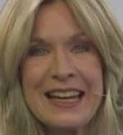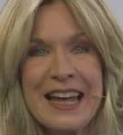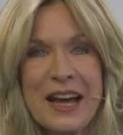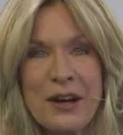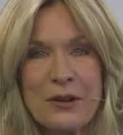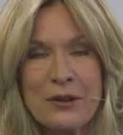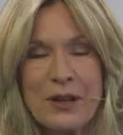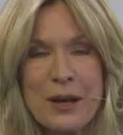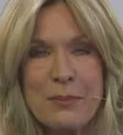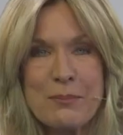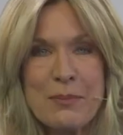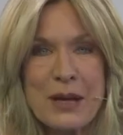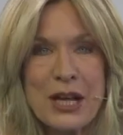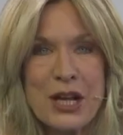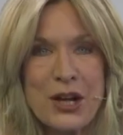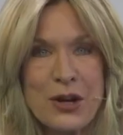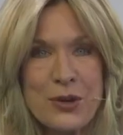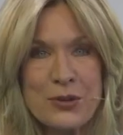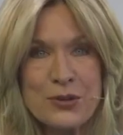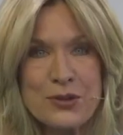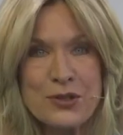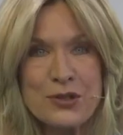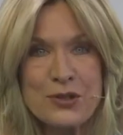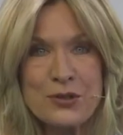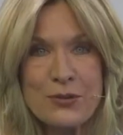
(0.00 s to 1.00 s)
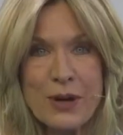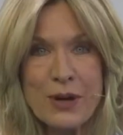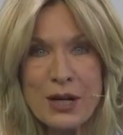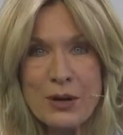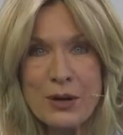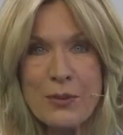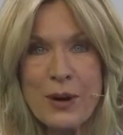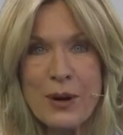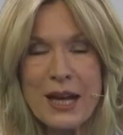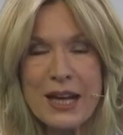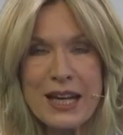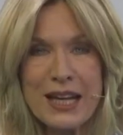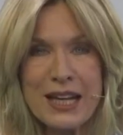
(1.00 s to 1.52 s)
let me go straight
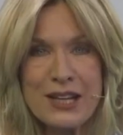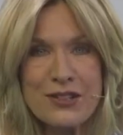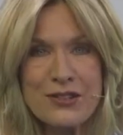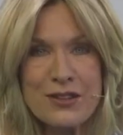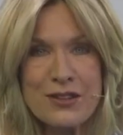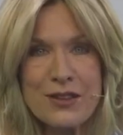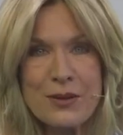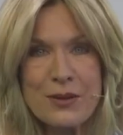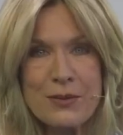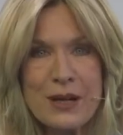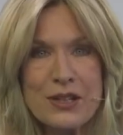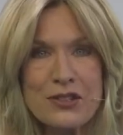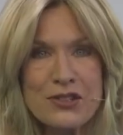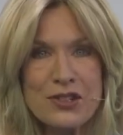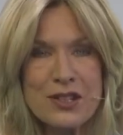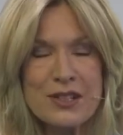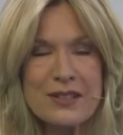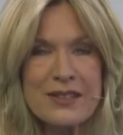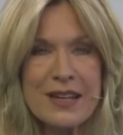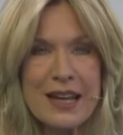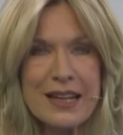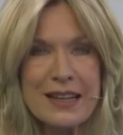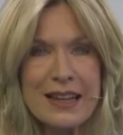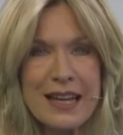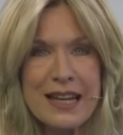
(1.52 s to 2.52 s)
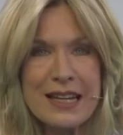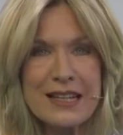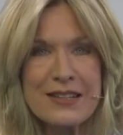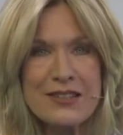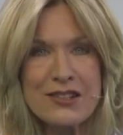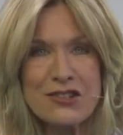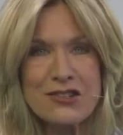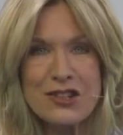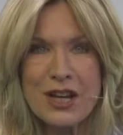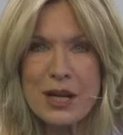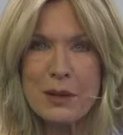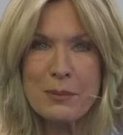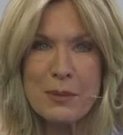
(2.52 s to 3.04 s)
away into the questions. And ladies and
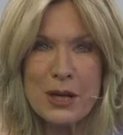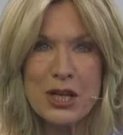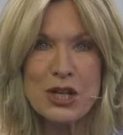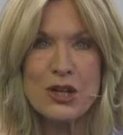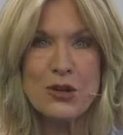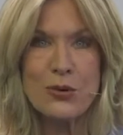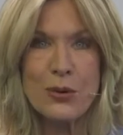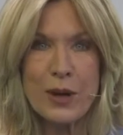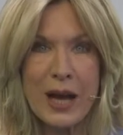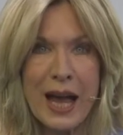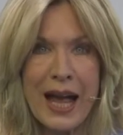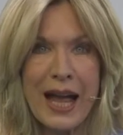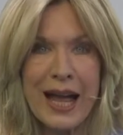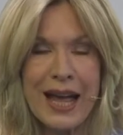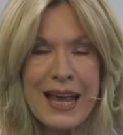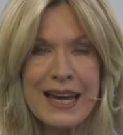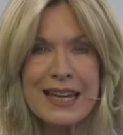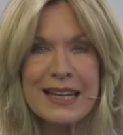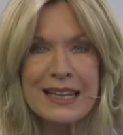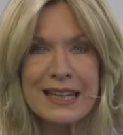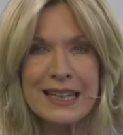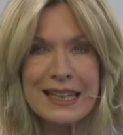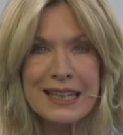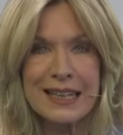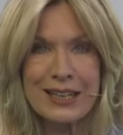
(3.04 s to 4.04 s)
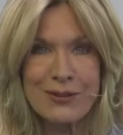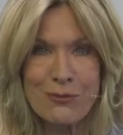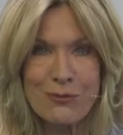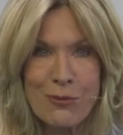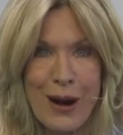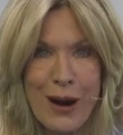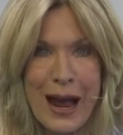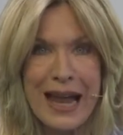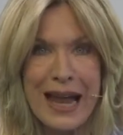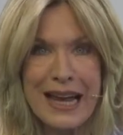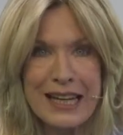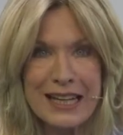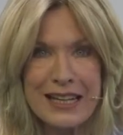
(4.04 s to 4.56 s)
gentlemen, you can
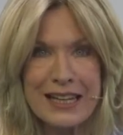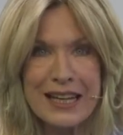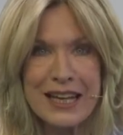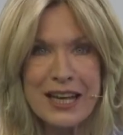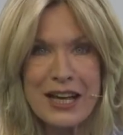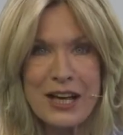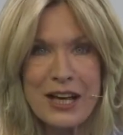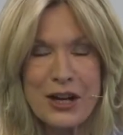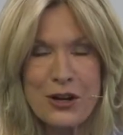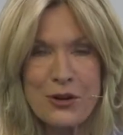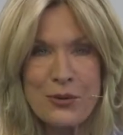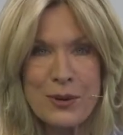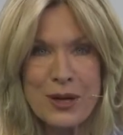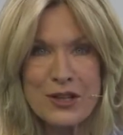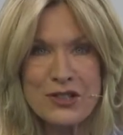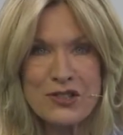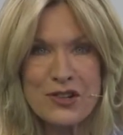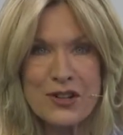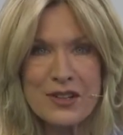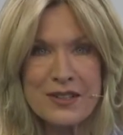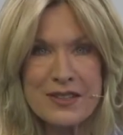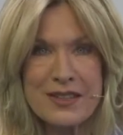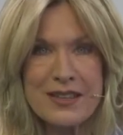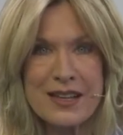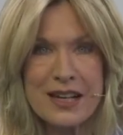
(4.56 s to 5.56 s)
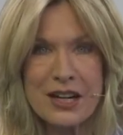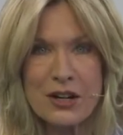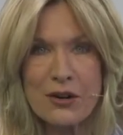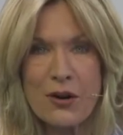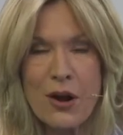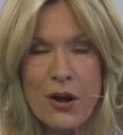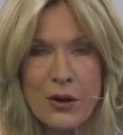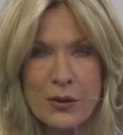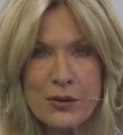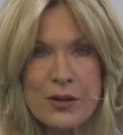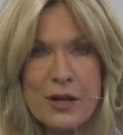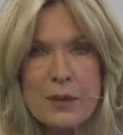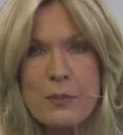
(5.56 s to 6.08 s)
rank questions that are
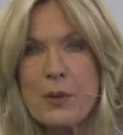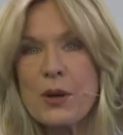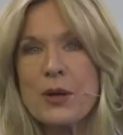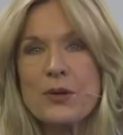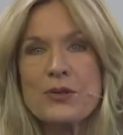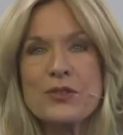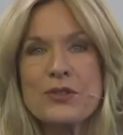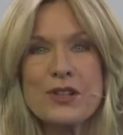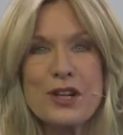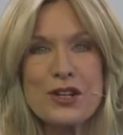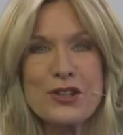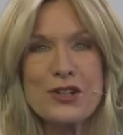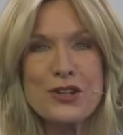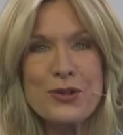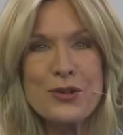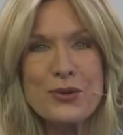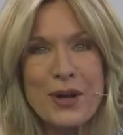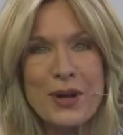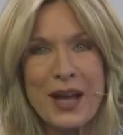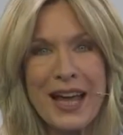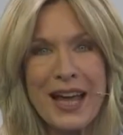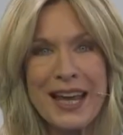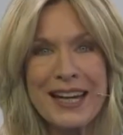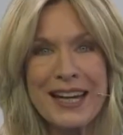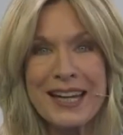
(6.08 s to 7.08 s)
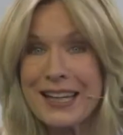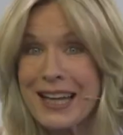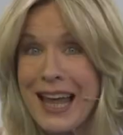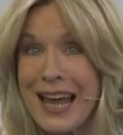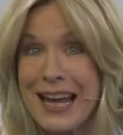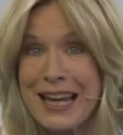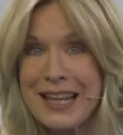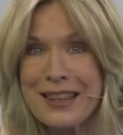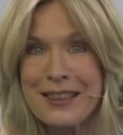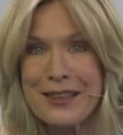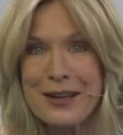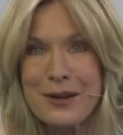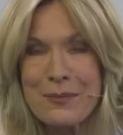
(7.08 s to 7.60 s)
already posted. You can
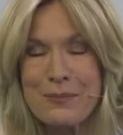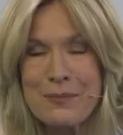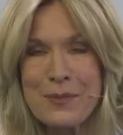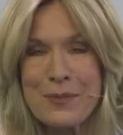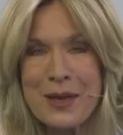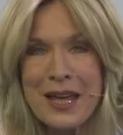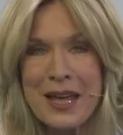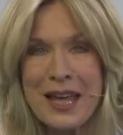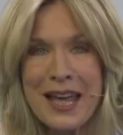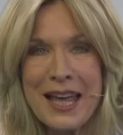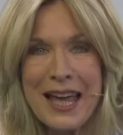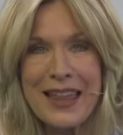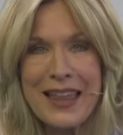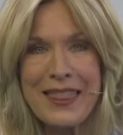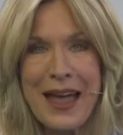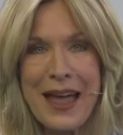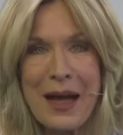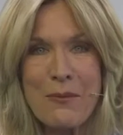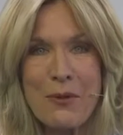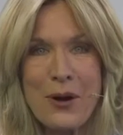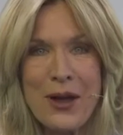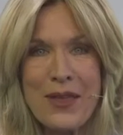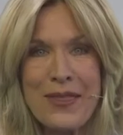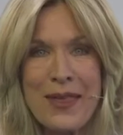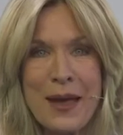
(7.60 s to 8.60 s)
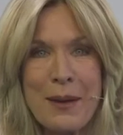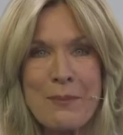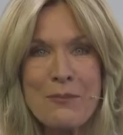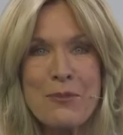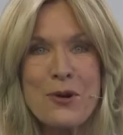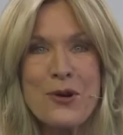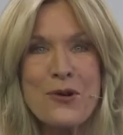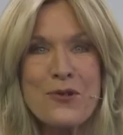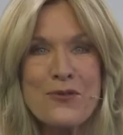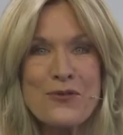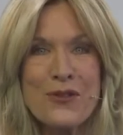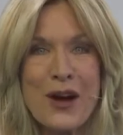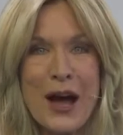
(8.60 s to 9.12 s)
like them, and that way they
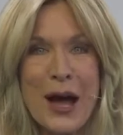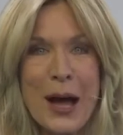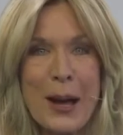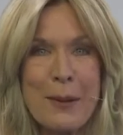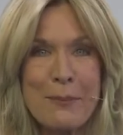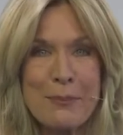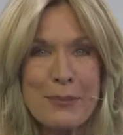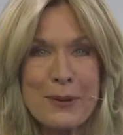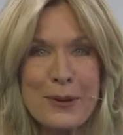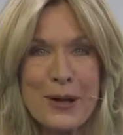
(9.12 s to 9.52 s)
move up